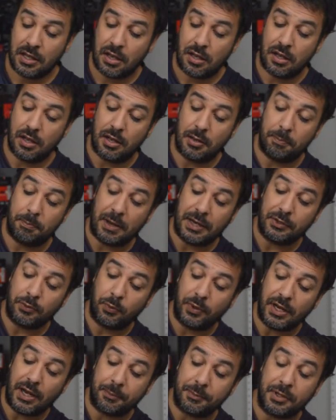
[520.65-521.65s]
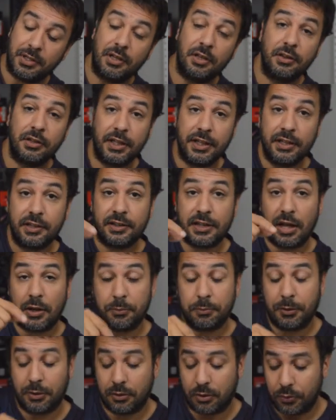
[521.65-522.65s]
Uh, by the way, I'm going to link
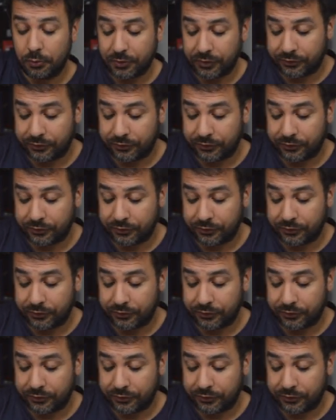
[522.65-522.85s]
down below